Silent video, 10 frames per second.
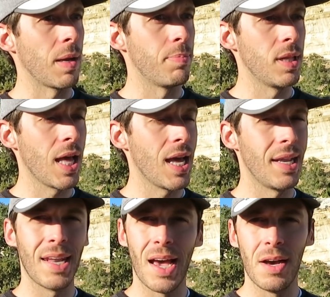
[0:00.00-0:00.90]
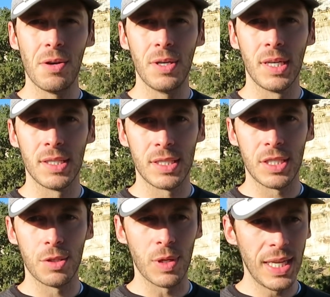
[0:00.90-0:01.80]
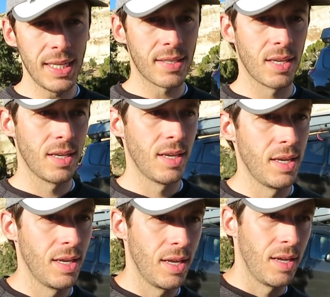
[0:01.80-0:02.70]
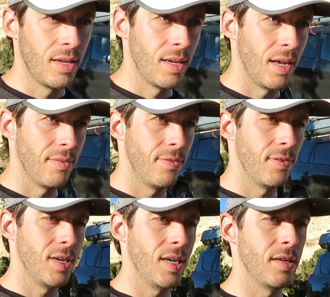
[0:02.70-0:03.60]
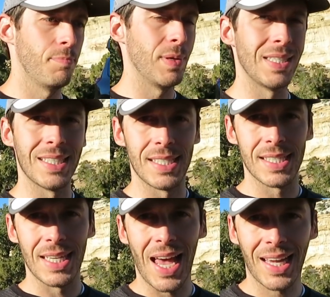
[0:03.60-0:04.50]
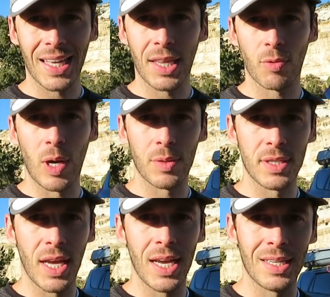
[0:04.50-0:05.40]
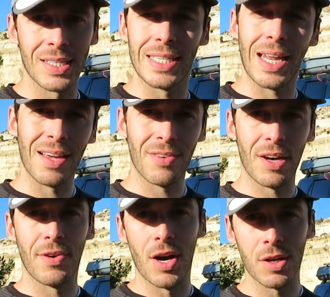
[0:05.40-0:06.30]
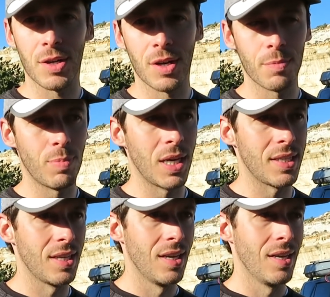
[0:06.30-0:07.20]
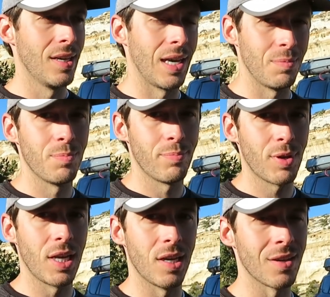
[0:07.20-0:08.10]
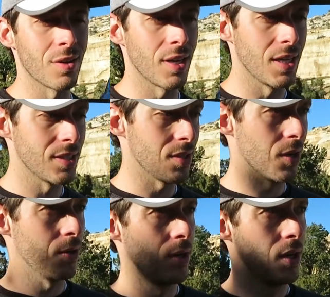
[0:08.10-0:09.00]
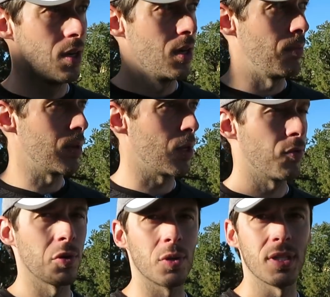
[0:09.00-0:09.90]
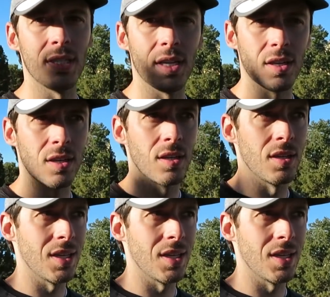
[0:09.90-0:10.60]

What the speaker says: My plan now is to eat. I've been snacking throughout the day to stave off hunger, but I'm pretty hungry, so I'm looking forward to dinner.